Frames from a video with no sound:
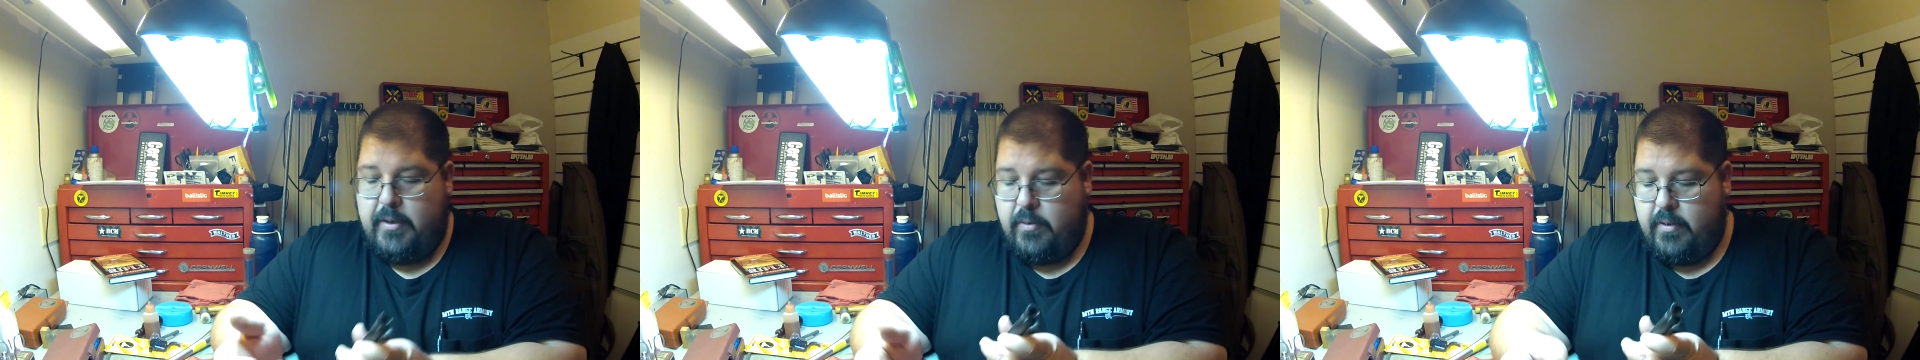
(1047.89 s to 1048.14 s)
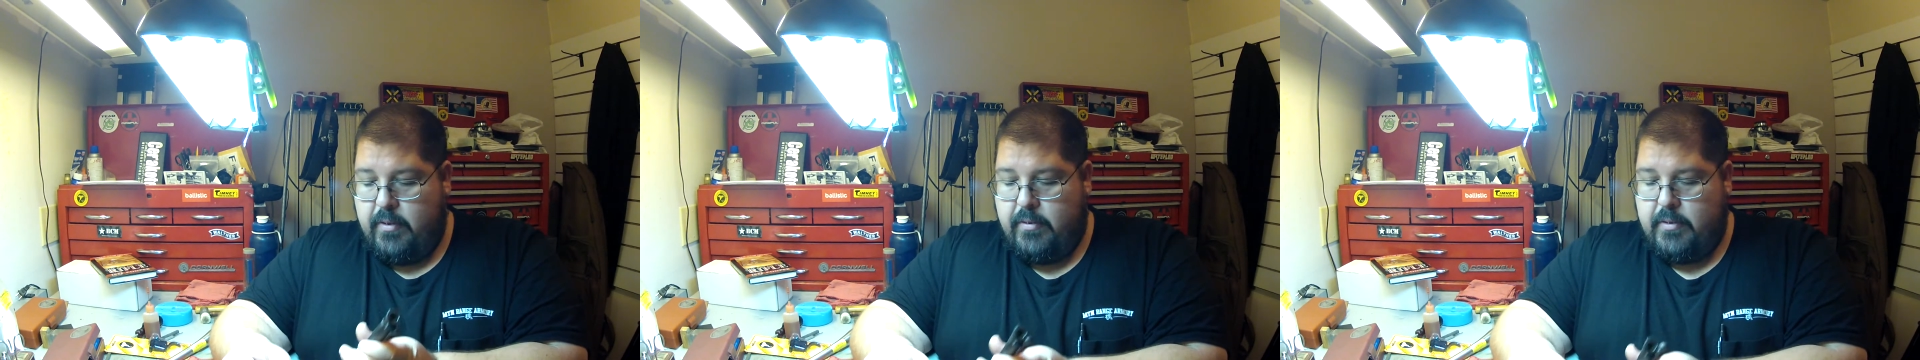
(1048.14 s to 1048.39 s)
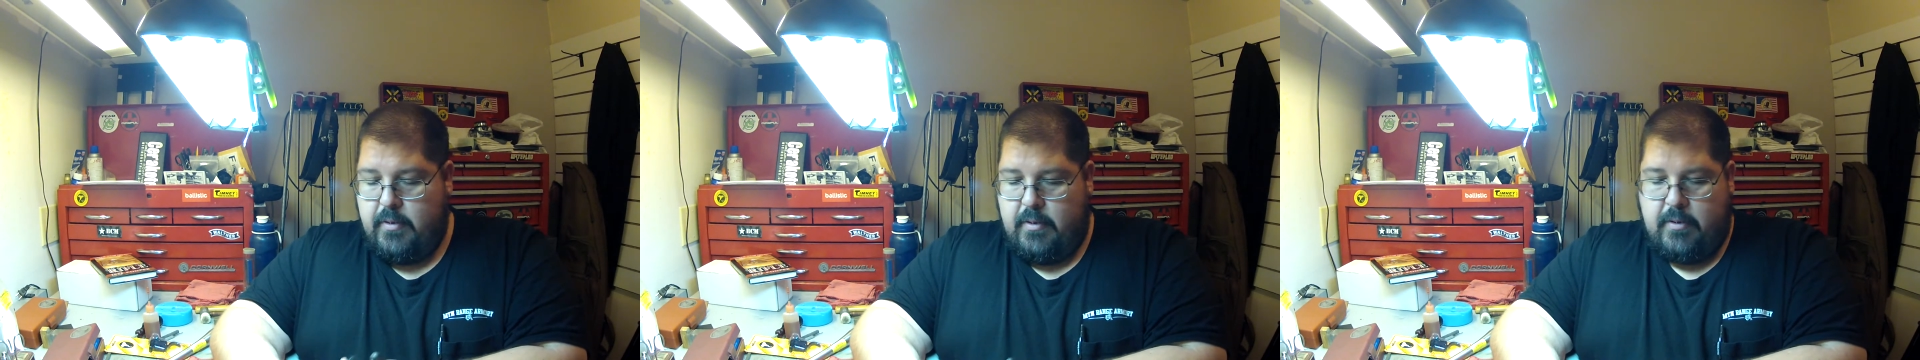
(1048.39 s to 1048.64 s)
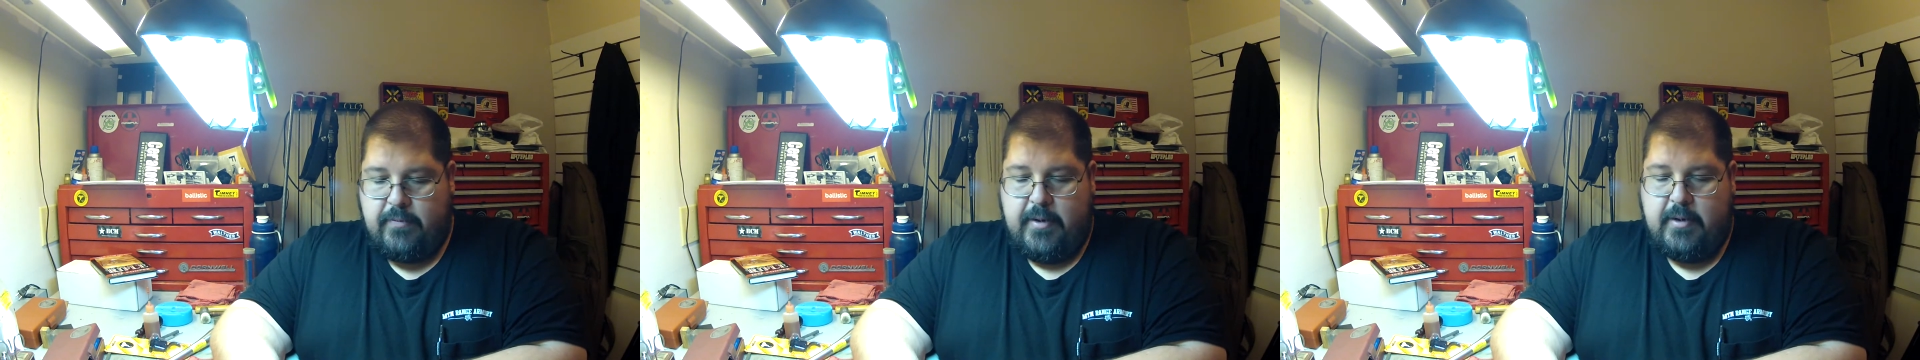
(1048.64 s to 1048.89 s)
or
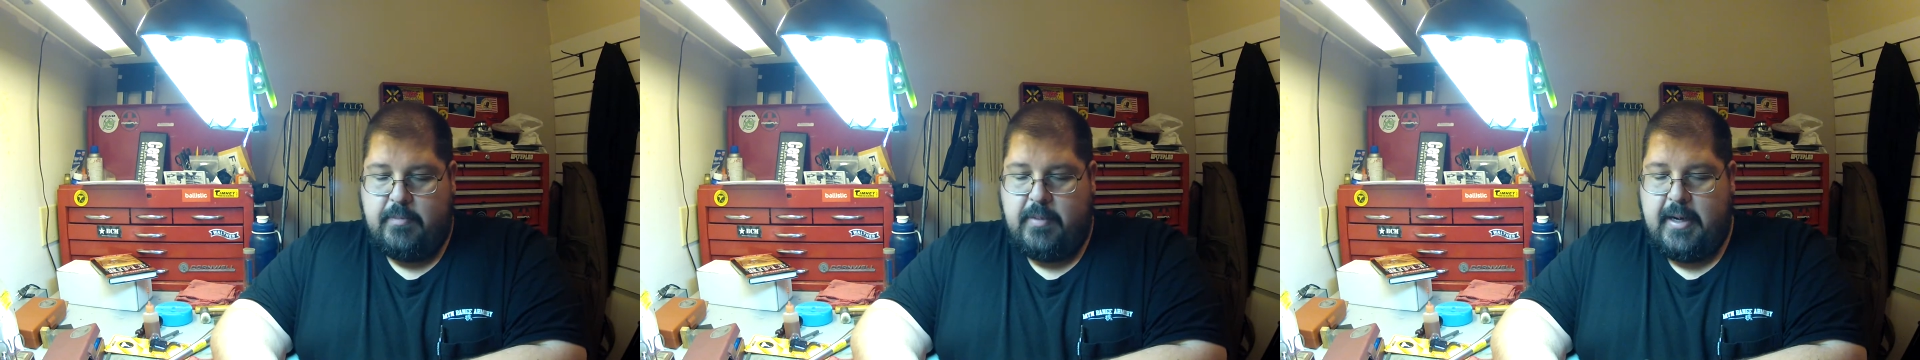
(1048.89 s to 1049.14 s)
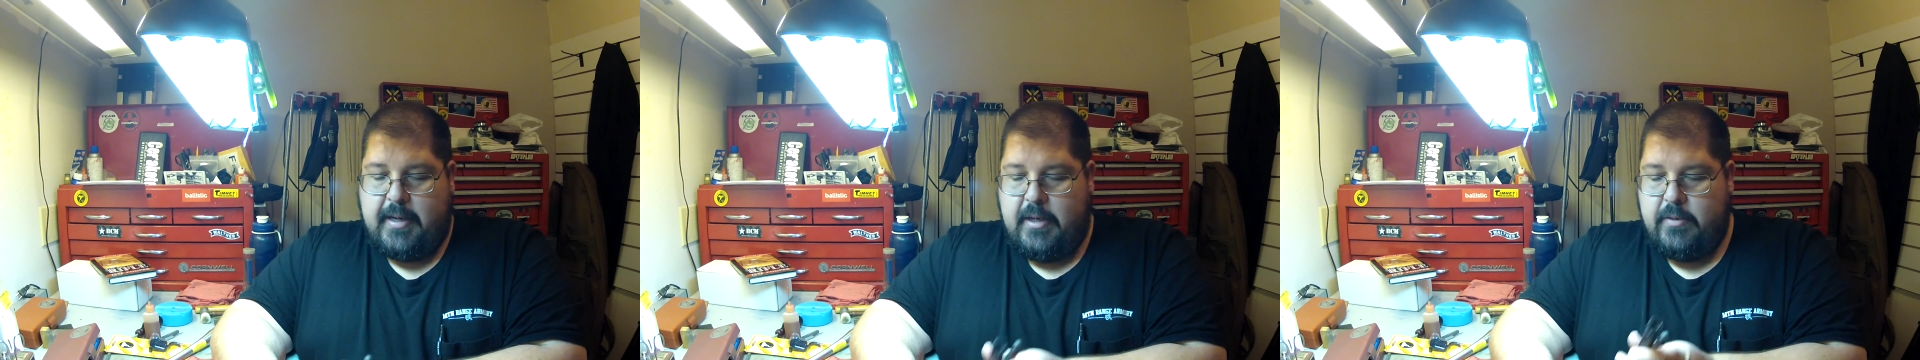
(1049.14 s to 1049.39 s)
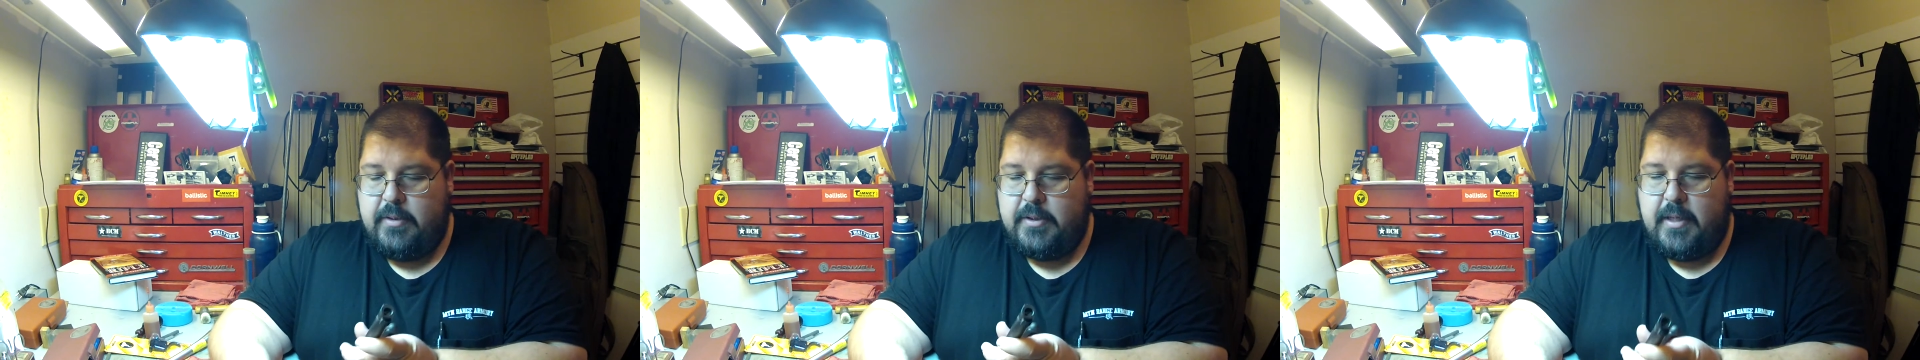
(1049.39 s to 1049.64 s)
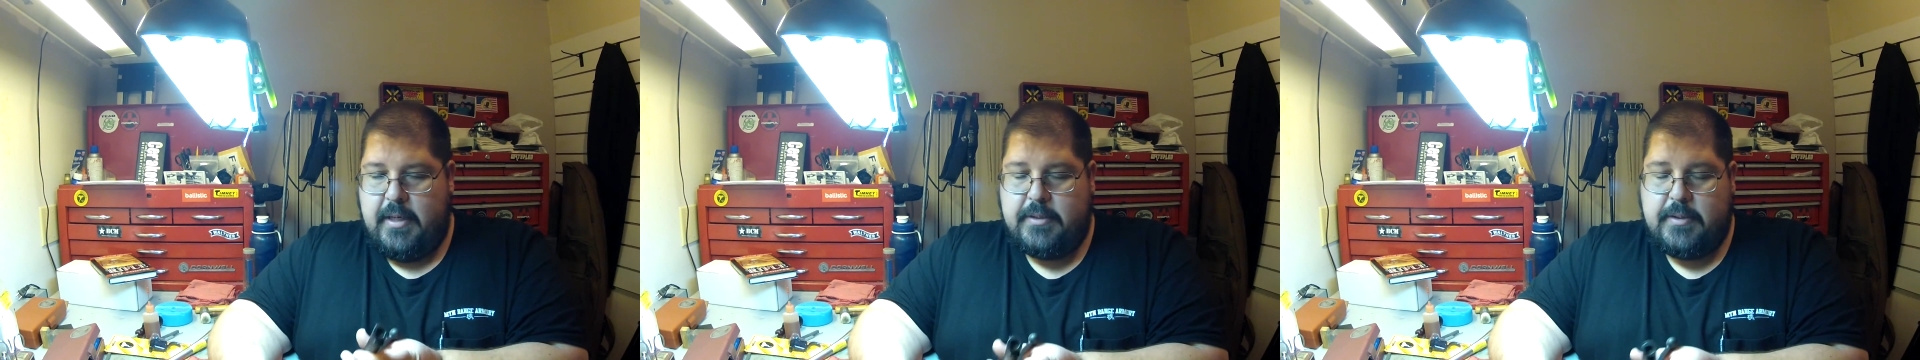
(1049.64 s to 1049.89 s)
the 300 blackout in this
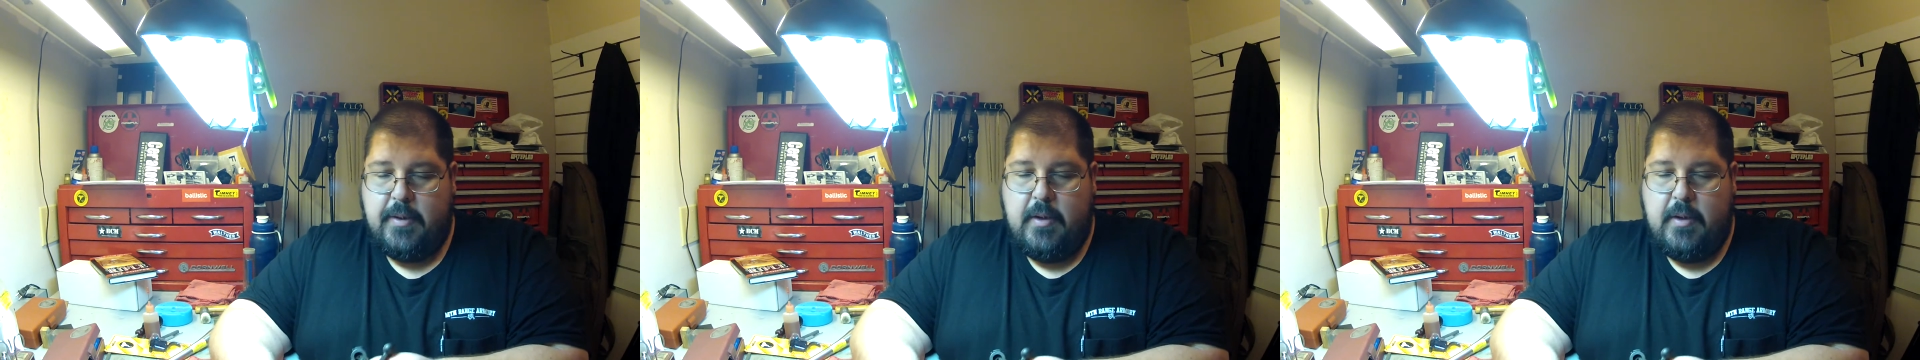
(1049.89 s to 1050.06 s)
case.